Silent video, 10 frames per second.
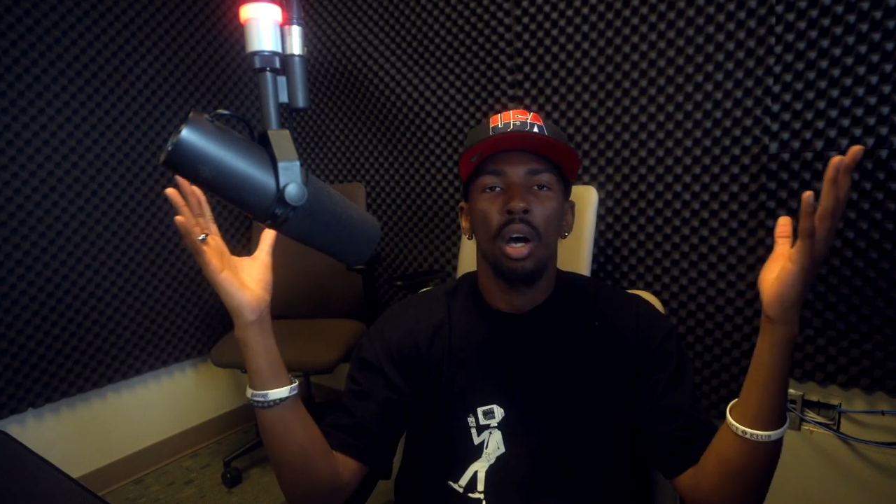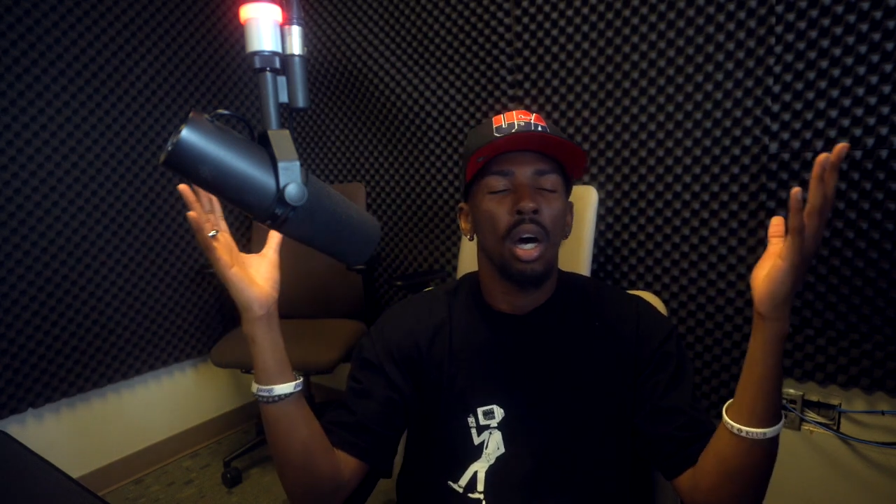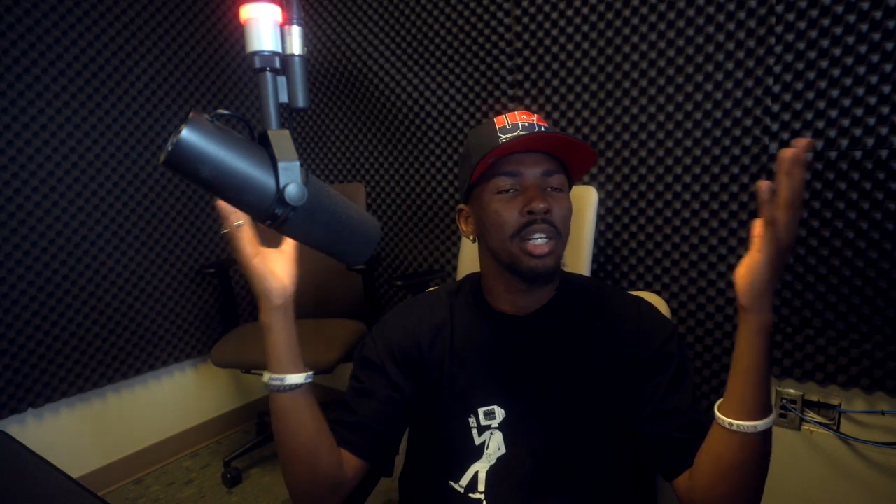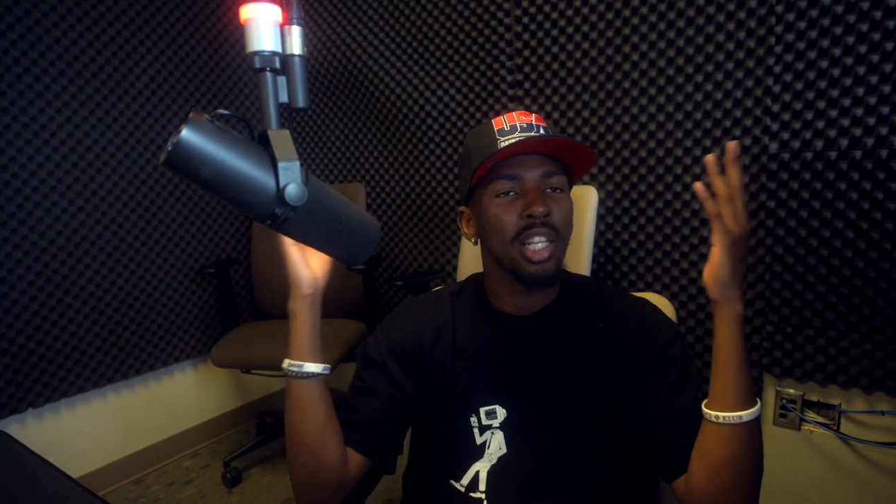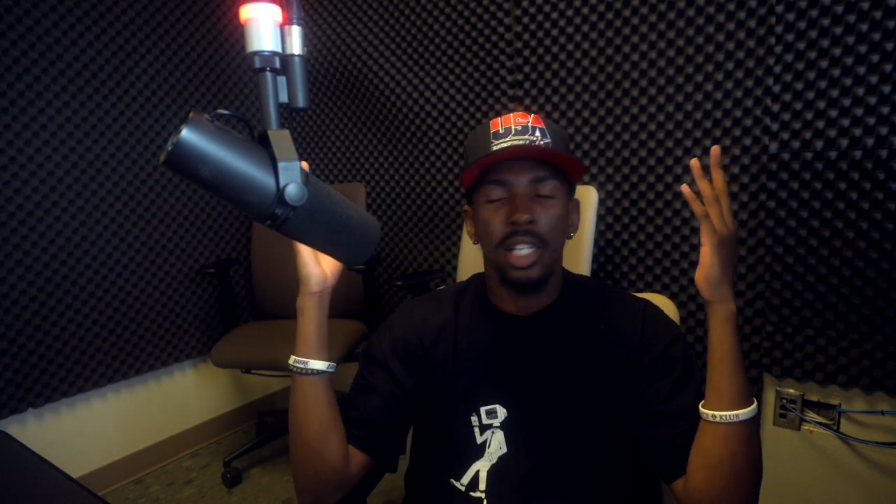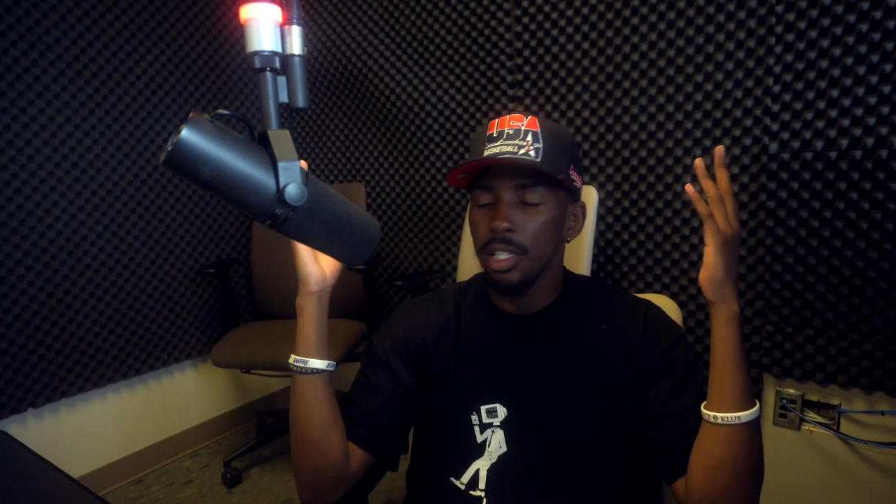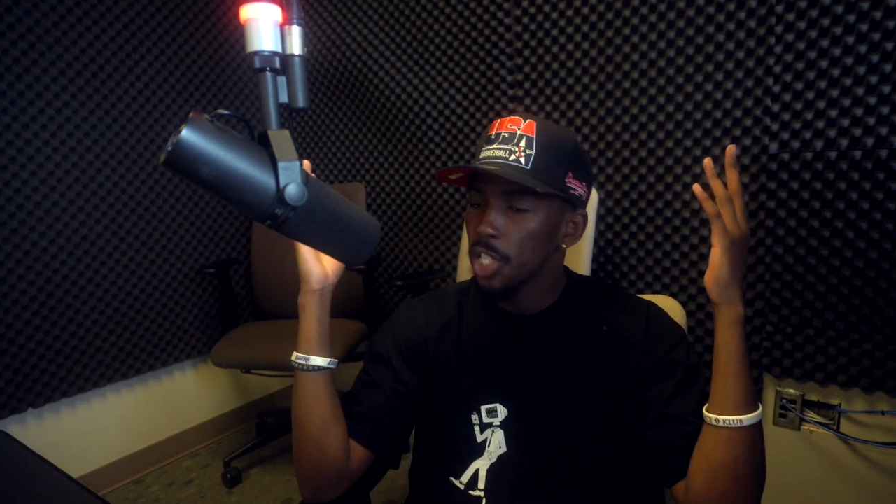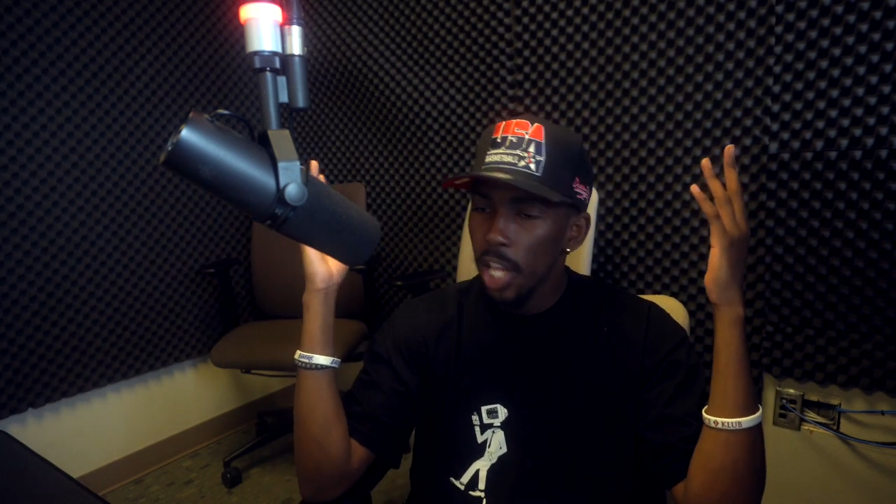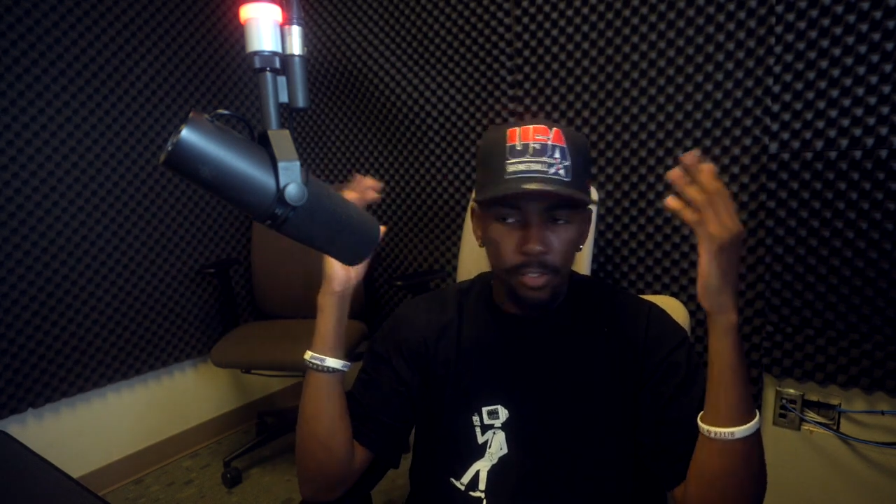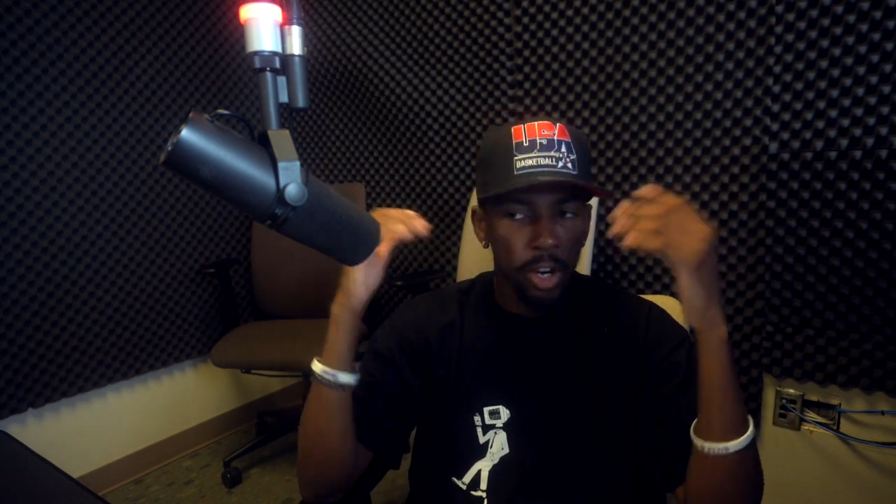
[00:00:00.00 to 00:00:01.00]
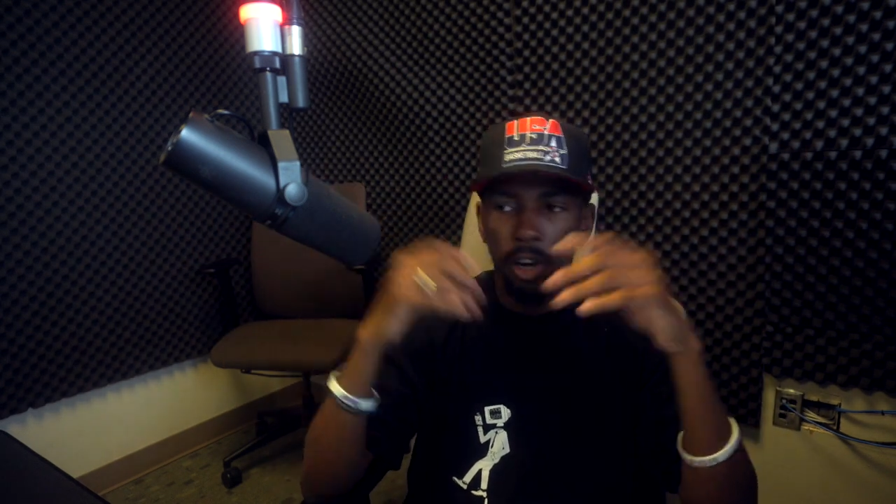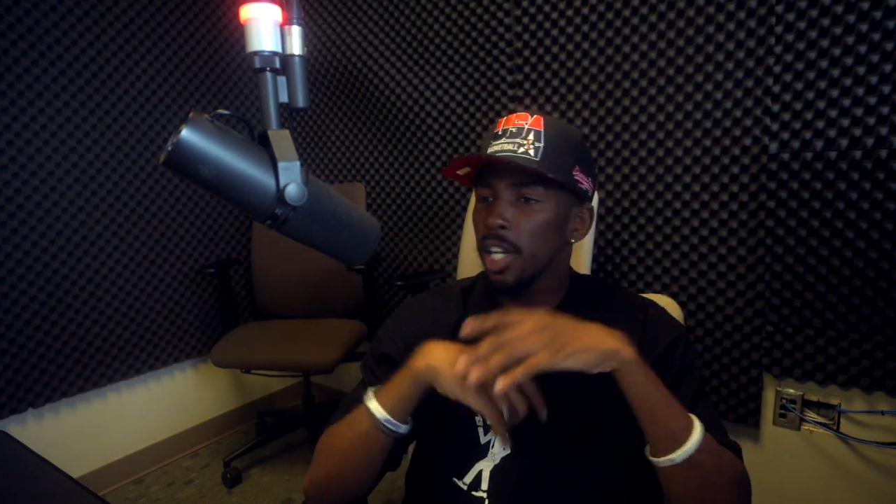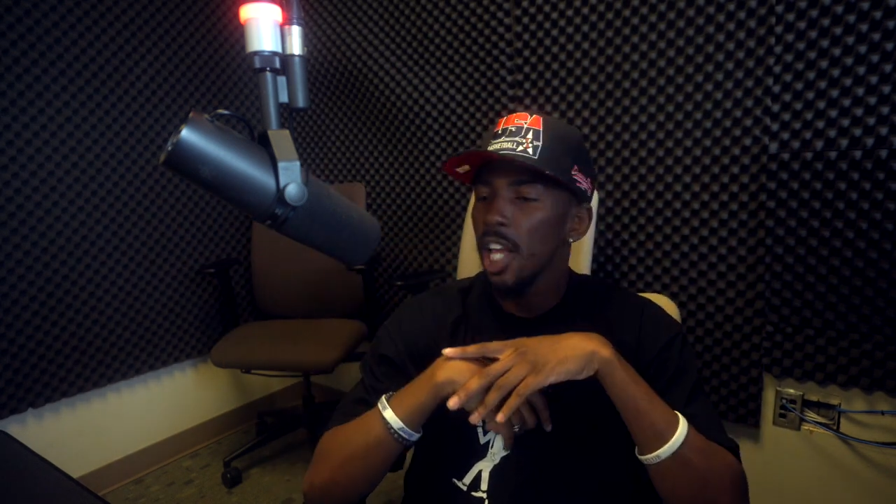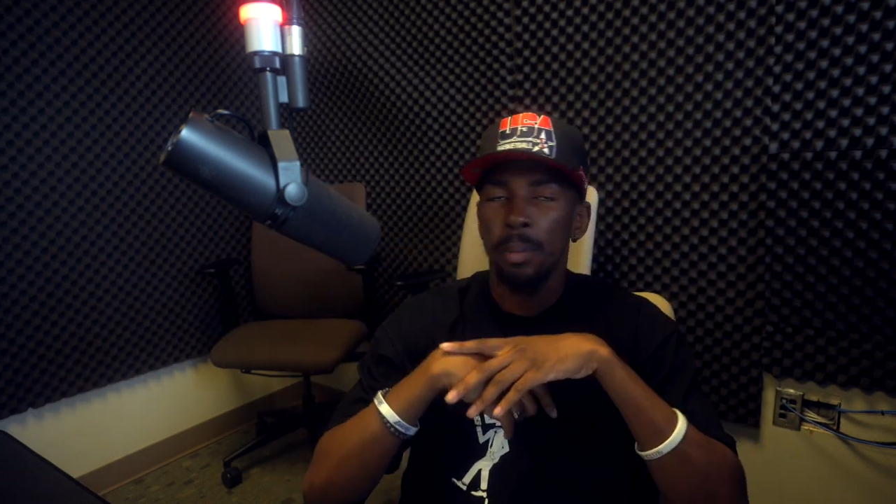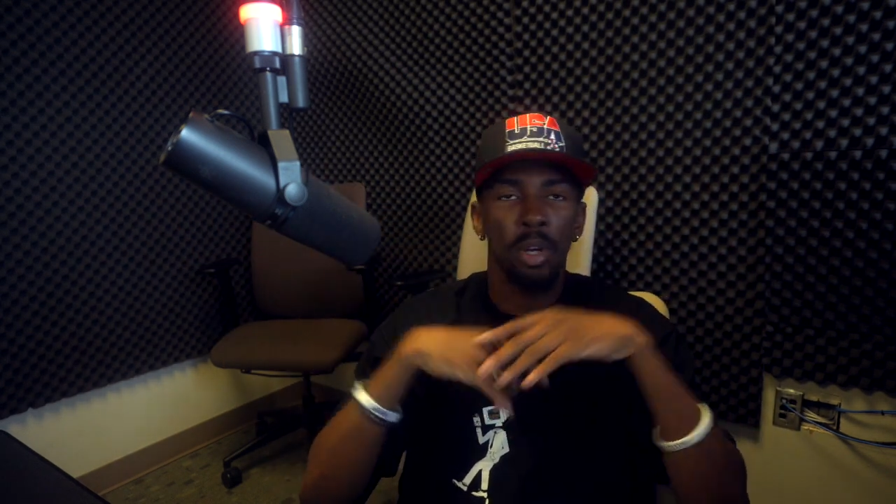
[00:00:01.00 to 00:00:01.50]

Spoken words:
another Steph Curry game,